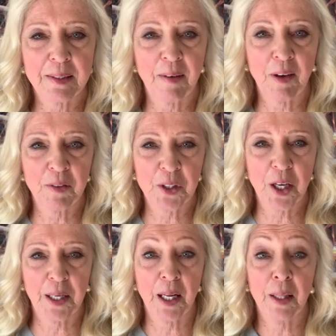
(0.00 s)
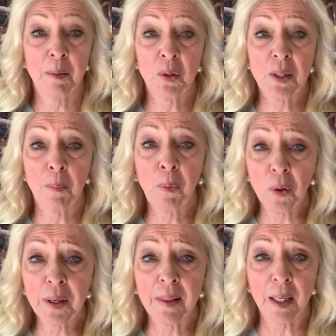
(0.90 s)
I've ever done. The most
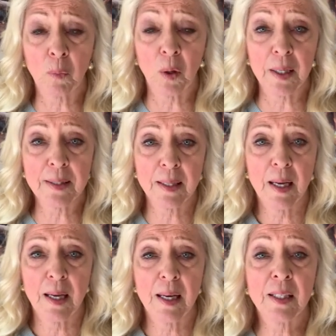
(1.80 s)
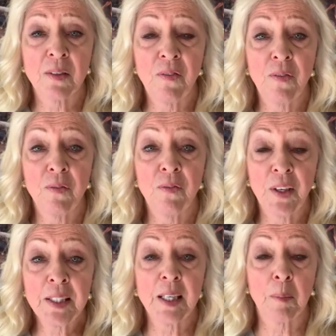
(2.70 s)
important thing is
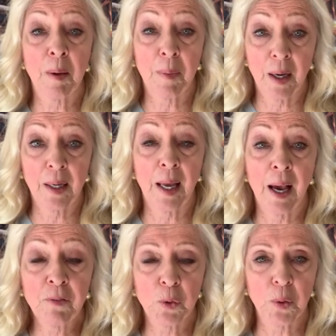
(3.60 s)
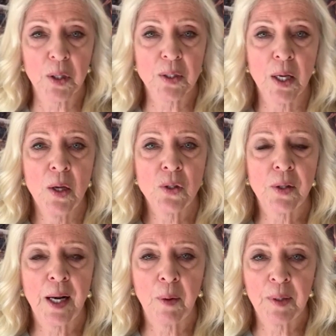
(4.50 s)
fixing my body afterwards so
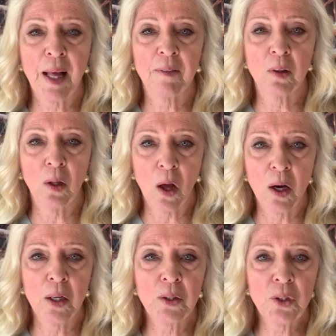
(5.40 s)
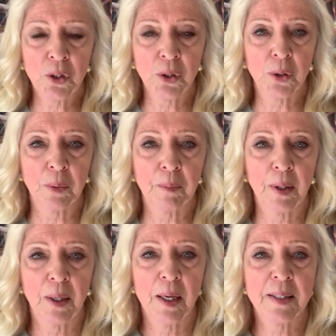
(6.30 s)
that I would have long-term,
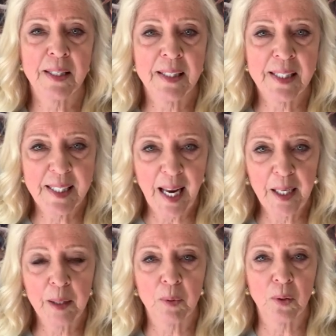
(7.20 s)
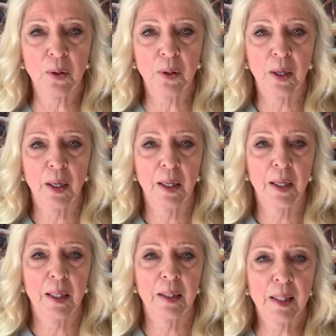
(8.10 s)
sustainable
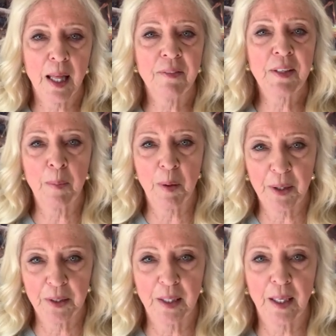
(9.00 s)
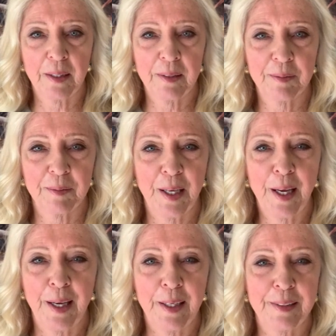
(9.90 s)
life capability
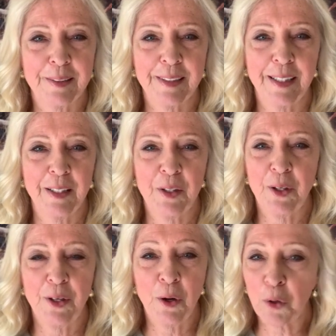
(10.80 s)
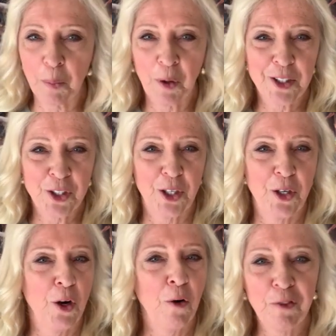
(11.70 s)
and no depression,
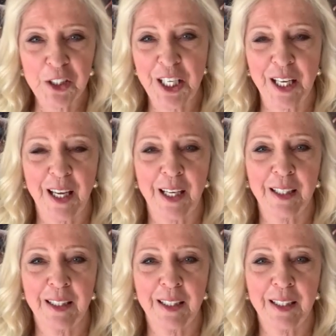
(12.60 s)
no fatigue.